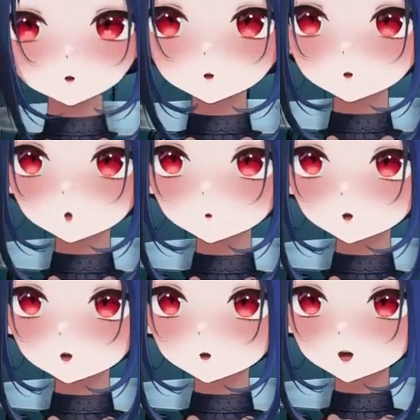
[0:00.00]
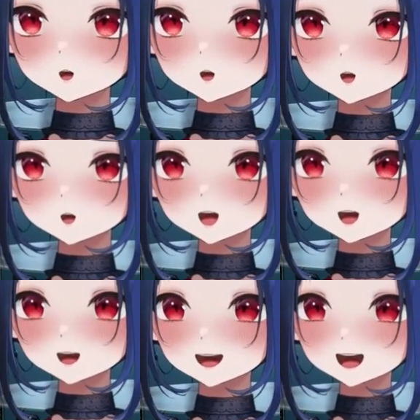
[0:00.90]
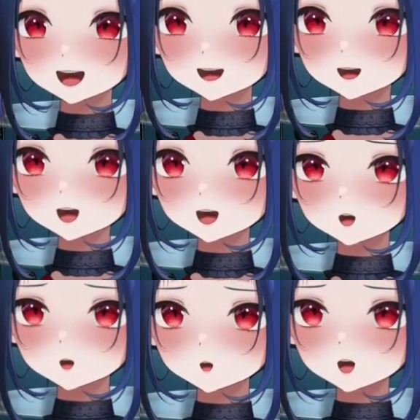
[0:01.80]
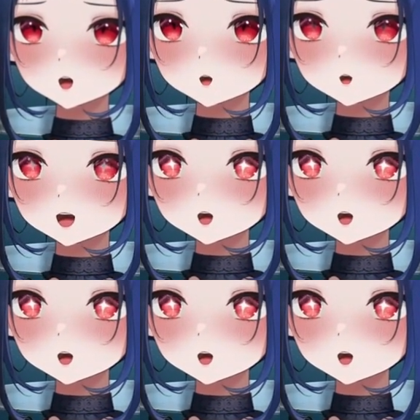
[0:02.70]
so embarrassing that, that, that, that, that,